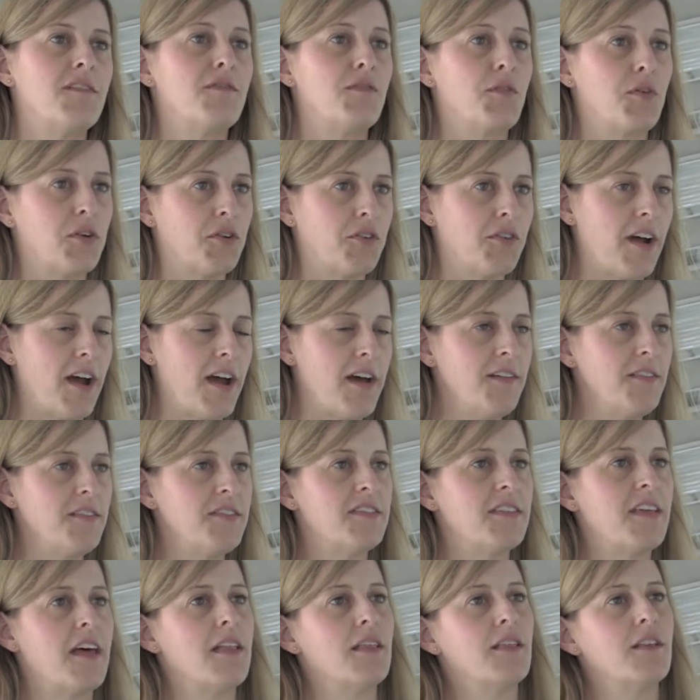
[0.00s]

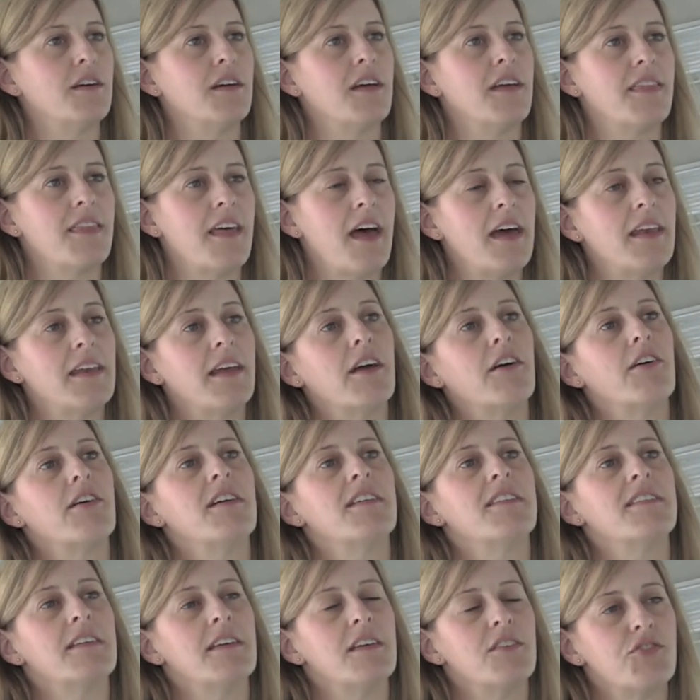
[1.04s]
photographs that look at that
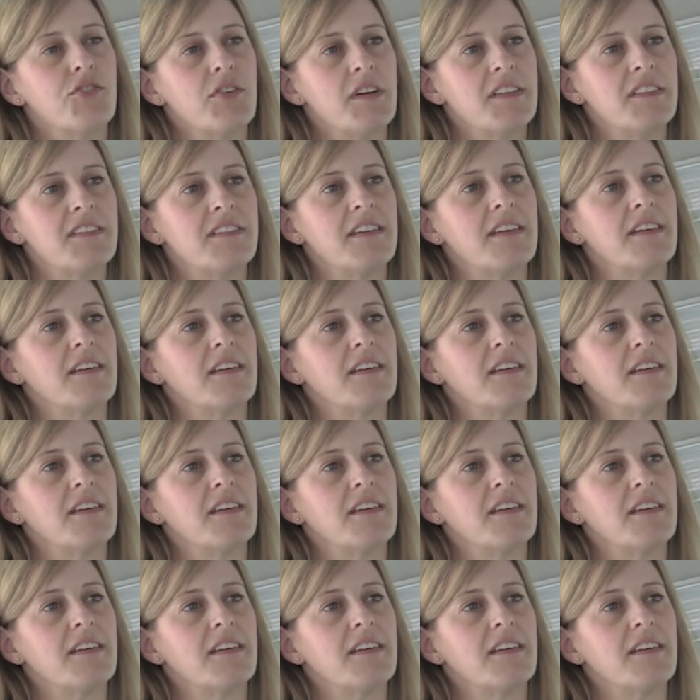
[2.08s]
era's interest